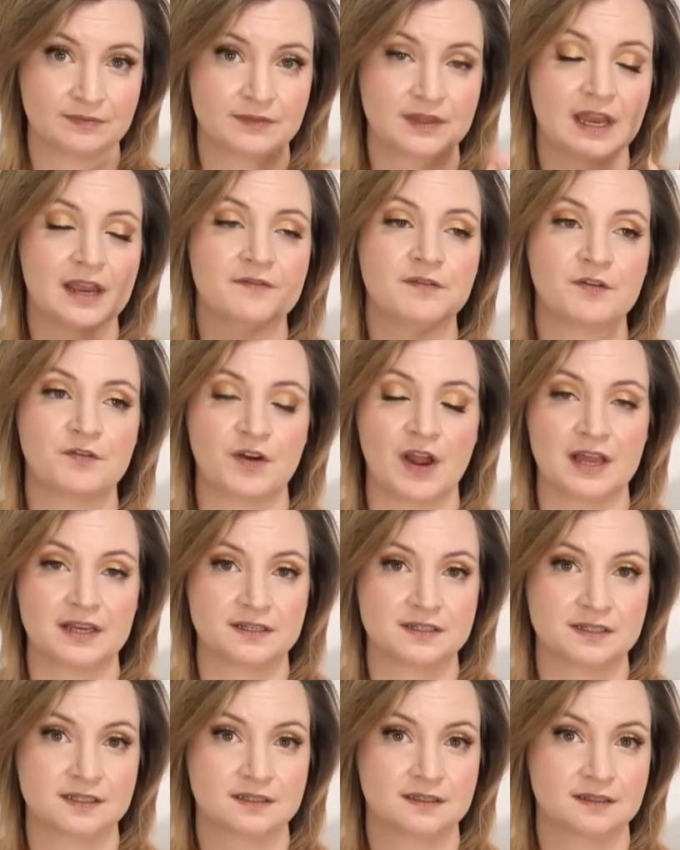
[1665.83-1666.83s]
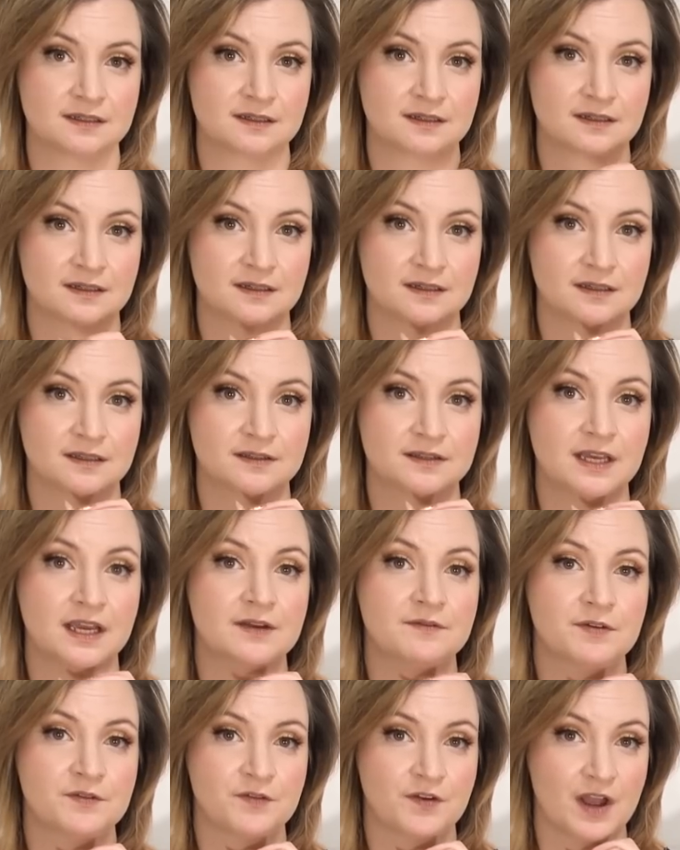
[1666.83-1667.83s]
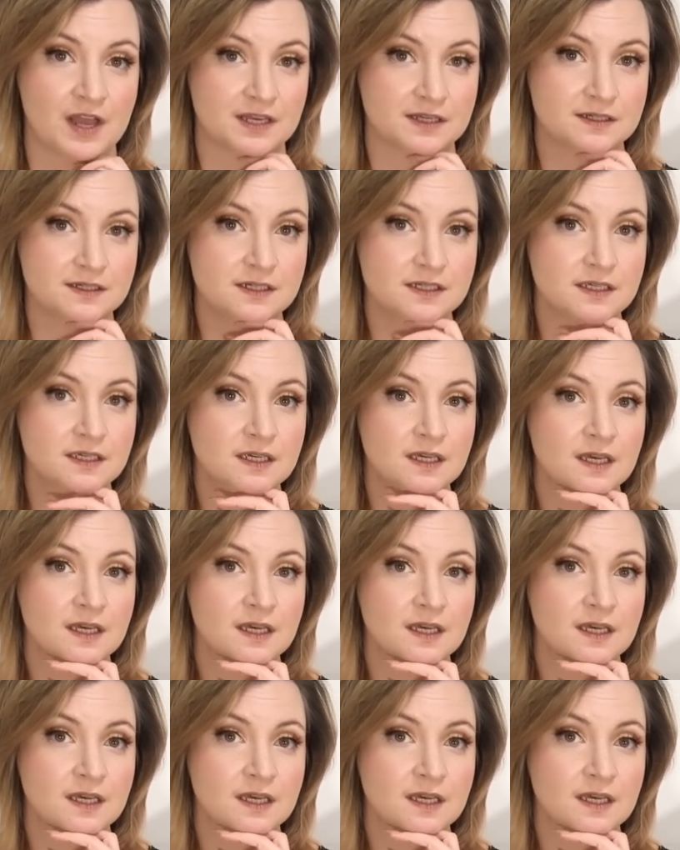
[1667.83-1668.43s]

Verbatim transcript: They have a friend. They have a friend